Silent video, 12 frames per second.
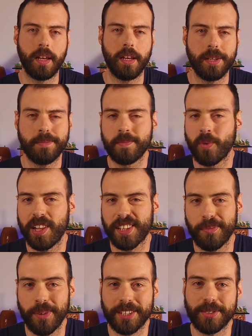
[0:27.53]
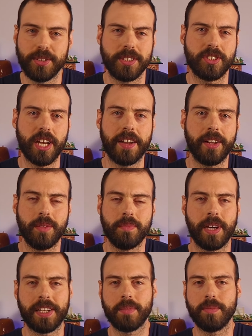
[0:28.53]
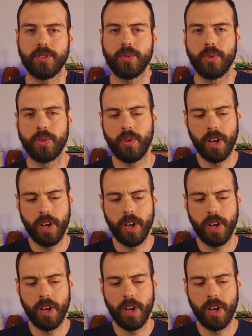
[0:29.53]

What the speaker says: Hey, welcome back to the channel. My name is Nuno.